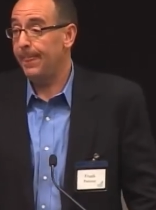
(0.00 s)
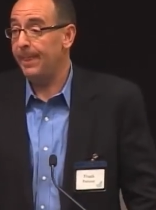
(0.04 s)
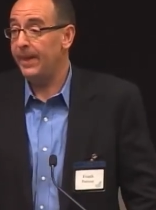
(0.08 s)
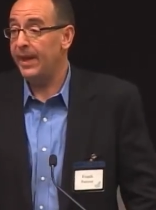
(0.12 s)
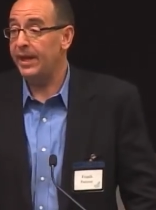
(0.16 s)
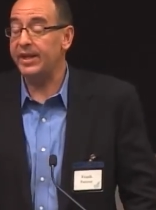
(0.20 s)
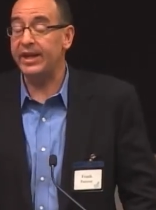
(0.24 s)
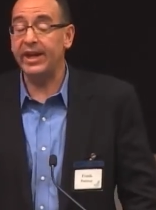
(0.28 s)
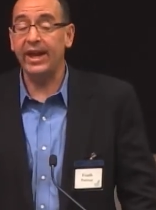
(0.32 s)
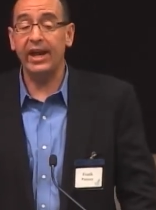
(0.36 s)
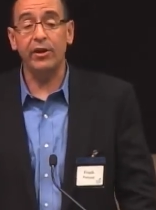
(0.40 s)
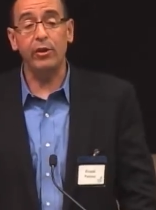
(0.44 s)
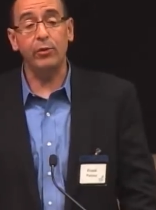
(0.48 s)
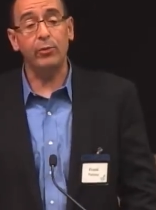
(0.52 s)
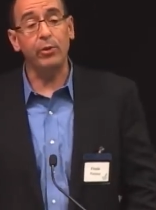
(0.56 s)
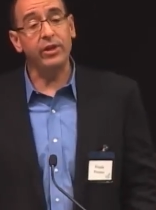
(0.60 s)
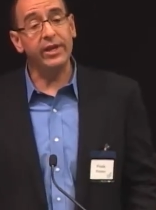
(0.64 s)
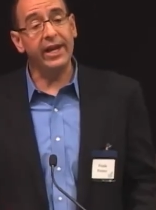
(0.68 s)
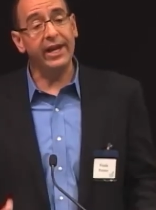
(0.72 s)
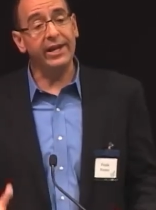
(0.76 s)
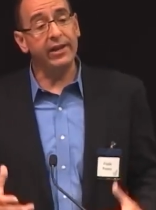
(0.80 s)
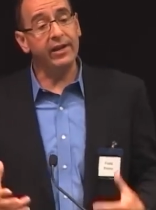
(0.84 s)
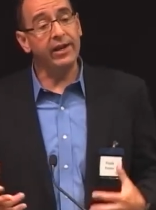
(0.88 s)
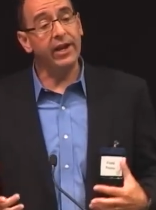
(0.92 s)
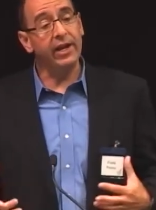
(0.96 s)
And again, a
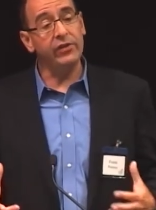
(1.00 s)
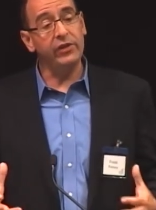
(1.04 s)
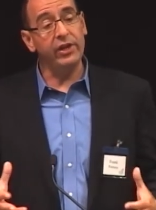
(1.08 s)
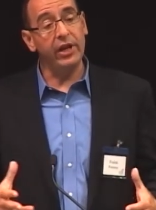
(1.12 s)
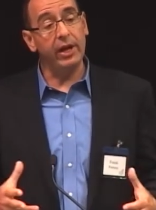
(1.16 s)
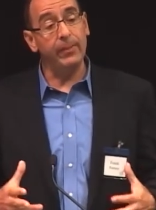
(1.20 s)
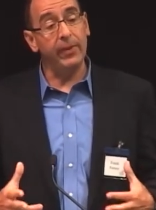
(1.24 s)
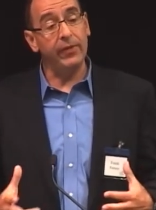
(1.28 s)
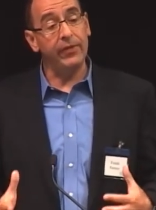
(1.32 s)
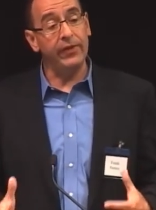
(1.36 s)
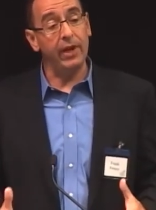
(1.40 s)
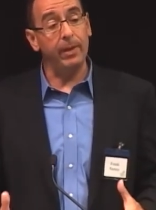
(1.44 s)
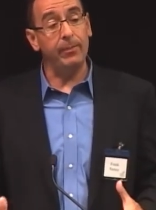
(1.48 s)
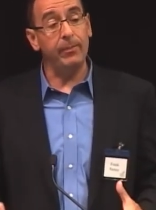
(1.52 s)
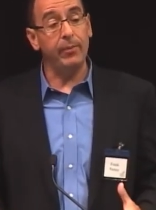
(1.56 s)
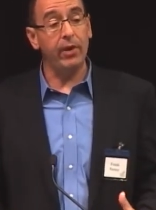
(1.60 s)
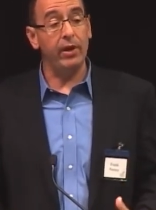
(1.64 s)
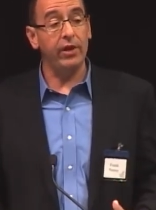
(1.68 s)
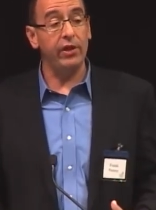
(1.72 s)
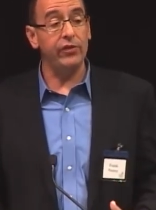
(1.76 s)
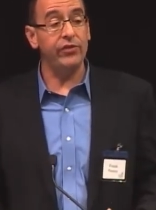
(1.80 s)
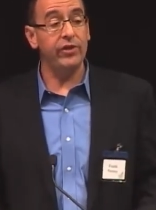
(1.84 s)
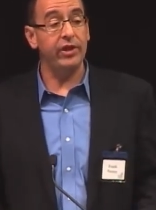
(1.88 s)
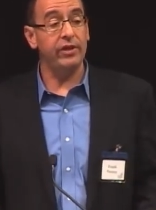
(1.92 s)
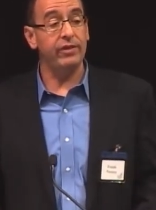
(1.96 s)
related idea, but the
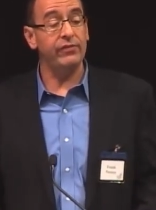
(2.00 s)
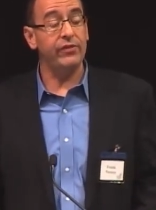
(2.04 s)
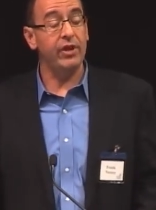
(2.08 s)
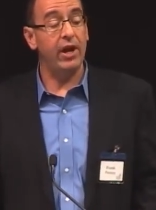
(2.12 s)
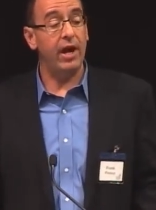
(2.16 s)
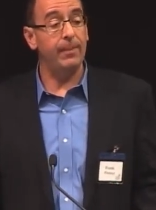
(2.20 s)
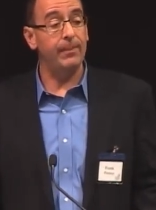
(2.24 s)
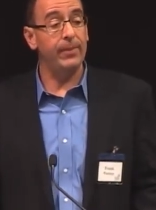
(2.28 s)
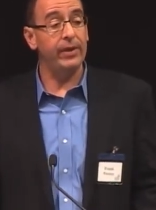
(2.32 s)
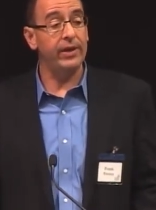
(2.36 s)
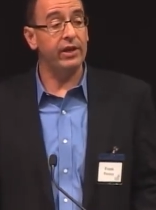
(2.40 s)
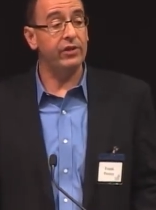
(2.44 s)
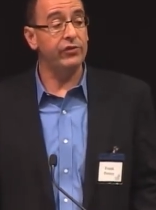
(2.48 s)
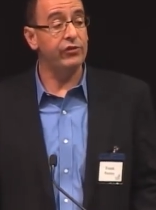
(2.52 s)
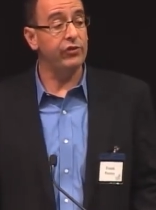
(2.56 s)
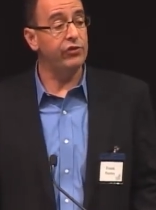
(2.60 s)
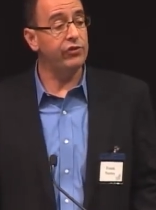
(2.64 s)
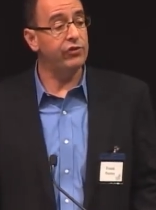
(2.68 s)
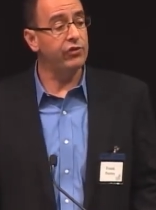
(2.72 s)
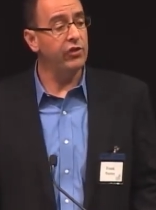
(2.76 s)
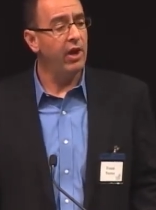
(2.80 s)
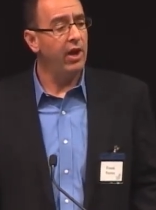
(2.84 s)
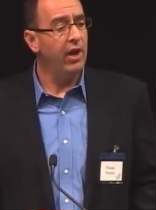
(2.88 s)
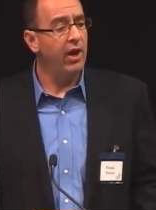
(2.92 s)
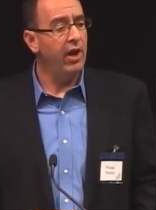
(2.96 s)
umbrella set of topics
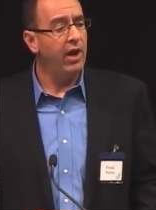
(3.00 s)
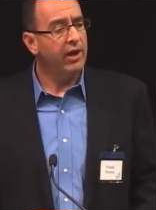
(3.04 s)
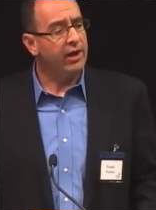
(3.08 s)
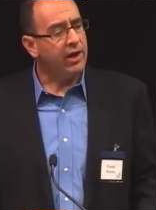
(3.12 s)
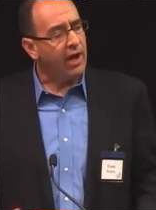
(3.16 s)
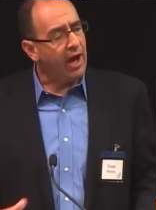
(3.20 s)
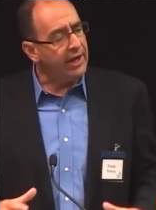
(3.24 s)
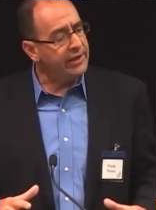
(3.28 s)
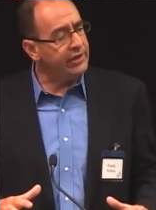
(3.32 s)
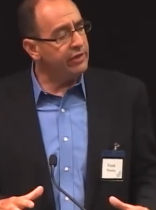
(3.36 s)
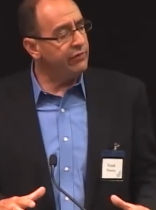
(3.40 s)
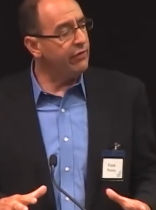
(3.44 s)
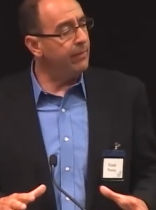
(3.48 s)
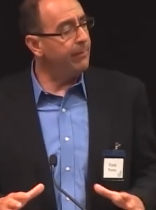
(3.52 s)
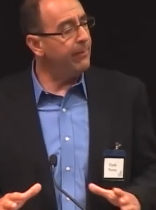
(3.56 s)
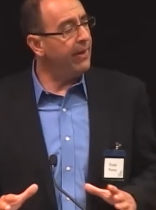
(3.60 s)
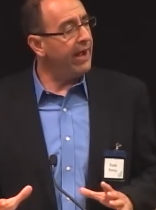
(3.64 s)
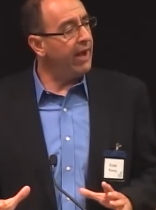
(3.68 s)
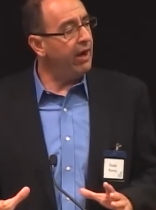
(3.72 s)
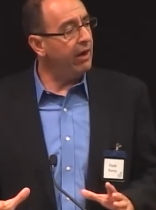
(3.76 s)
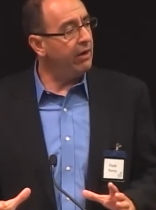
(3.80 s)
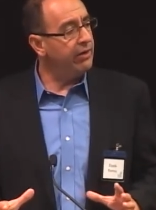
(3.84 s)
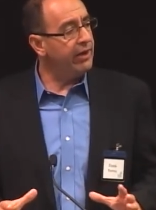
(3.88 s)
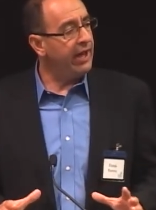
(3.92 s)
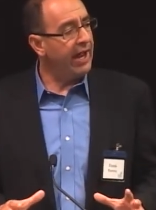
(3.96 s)
is kind of
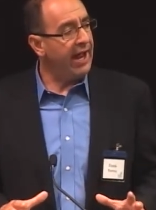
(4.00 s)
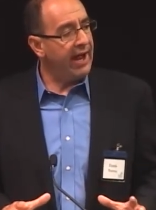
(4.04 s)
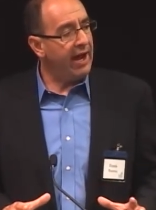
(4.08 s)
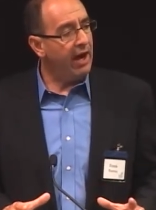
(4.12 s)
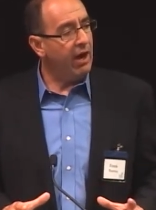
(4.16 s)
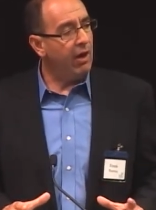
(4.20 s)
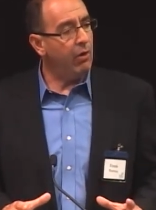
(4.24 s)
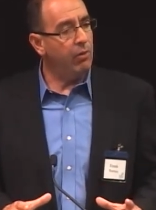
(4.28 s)
about how